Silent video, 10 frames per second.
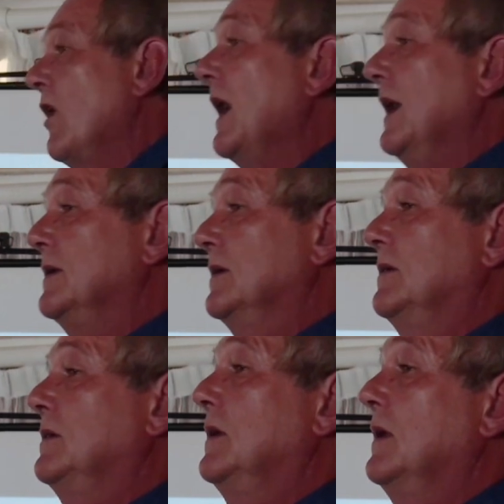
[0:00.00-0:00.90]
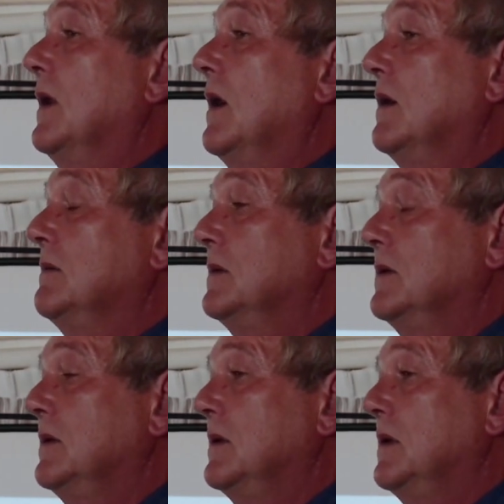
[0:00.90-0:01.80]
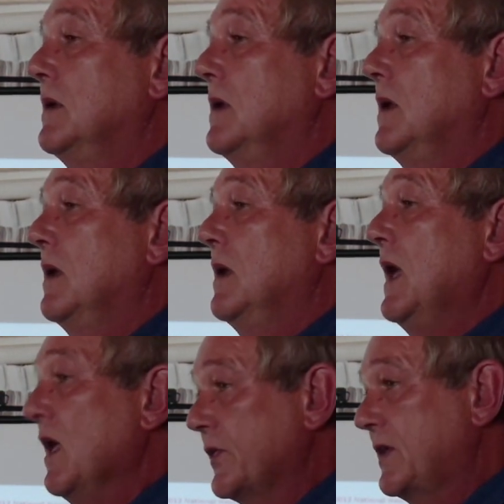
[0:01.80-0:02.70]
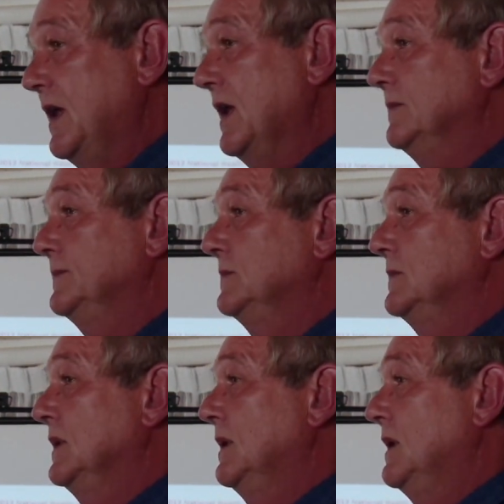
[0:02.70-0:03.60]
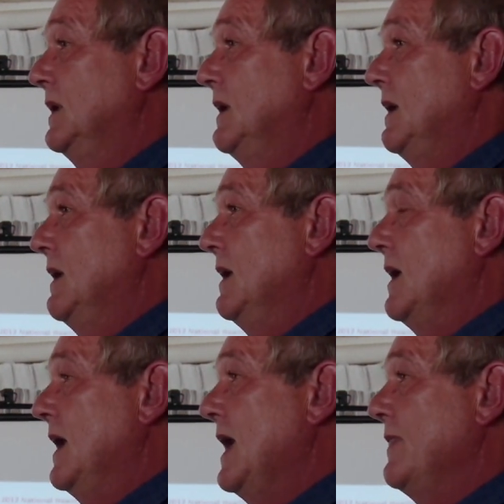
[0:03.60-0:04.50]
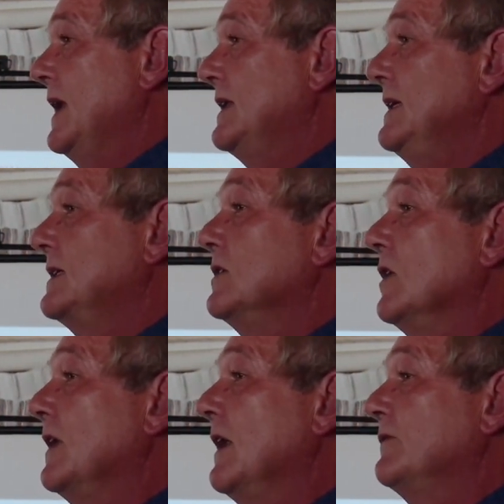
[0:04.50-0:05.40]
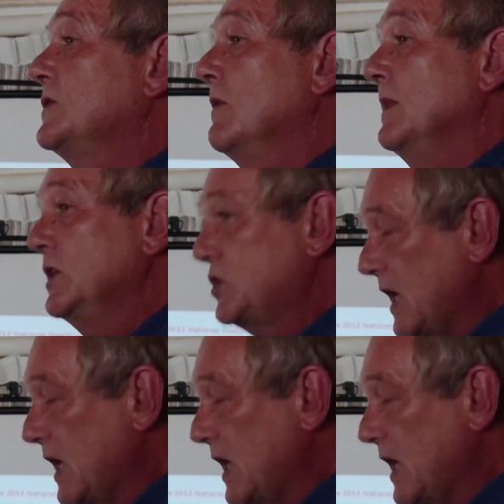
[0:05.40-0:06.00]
ride in our healthcare and that he did not have so many